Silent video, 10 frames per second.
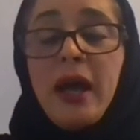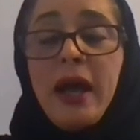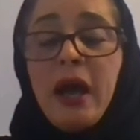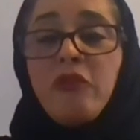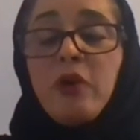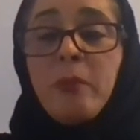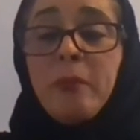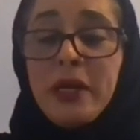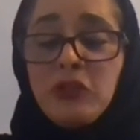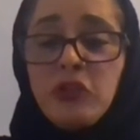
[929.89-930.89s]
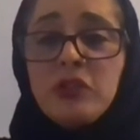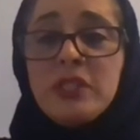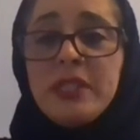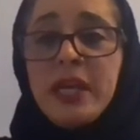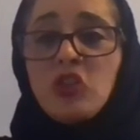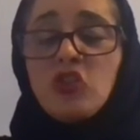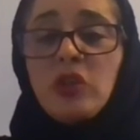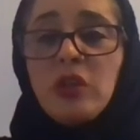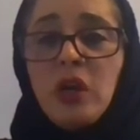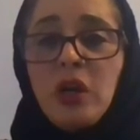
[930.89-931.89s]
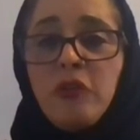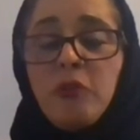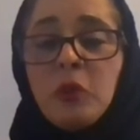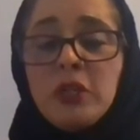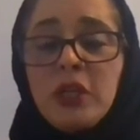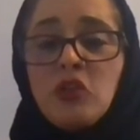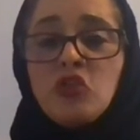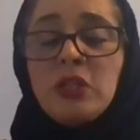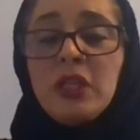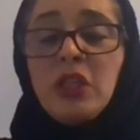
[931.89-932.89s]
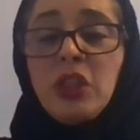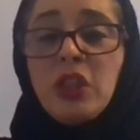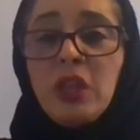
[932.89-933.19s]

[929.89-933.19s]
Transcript: have better detection of potentially